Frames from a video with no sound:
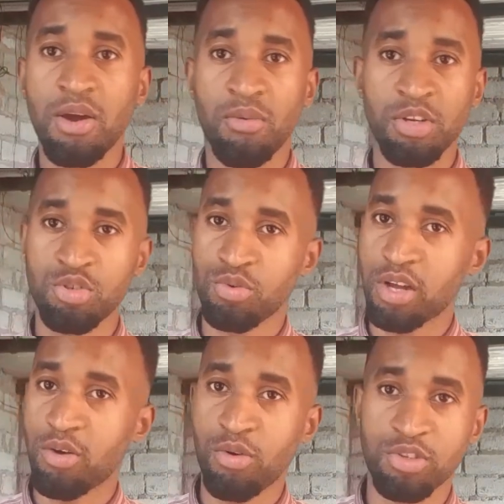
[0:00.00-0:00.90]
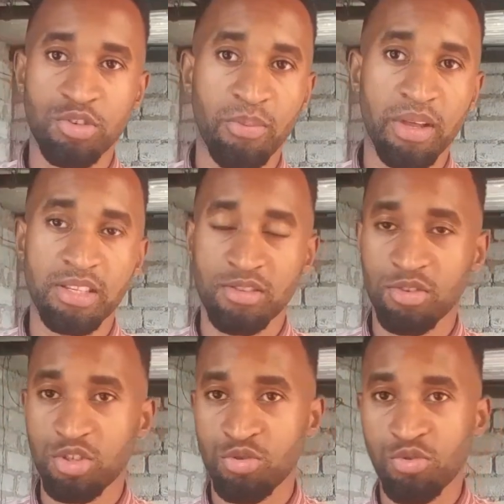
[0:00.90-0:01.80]
which will now cause your beds not
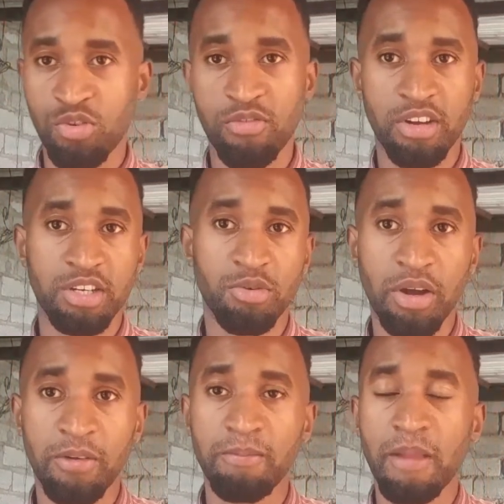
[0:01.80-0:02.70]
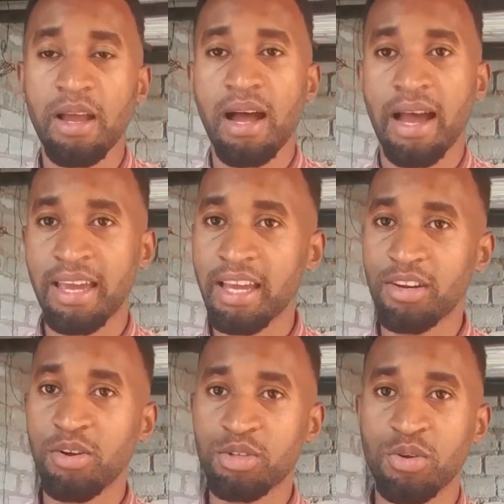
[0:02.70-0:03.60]
to grow very well. Again,
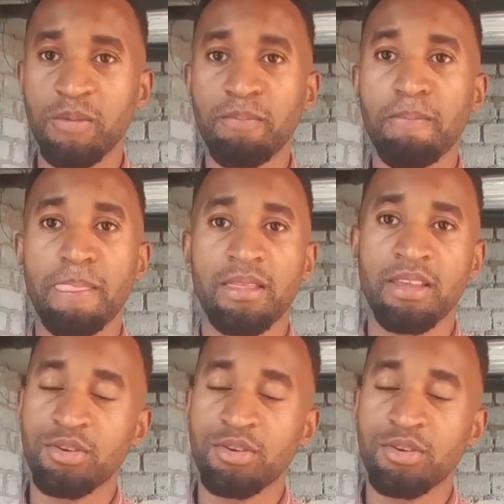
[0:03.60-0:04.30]
also they'll